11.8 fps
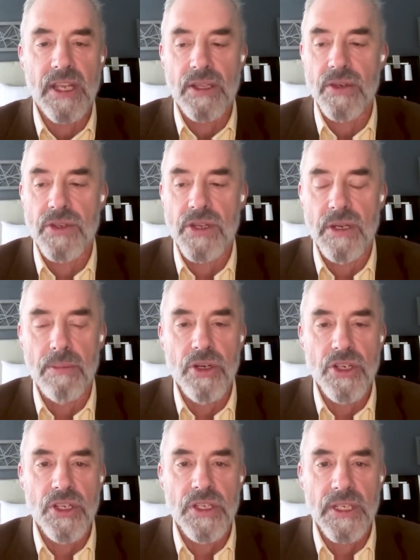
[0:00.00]
that there's an
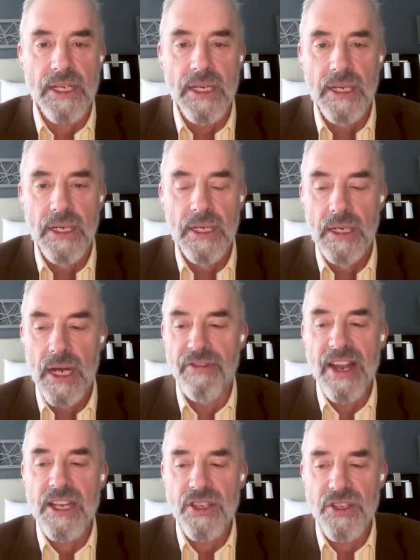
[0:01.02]
emergency of
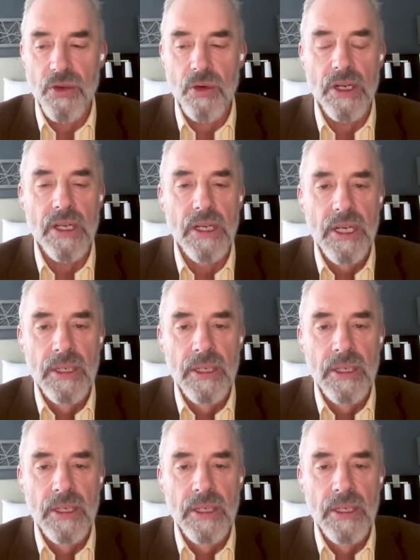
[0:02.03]
any sort.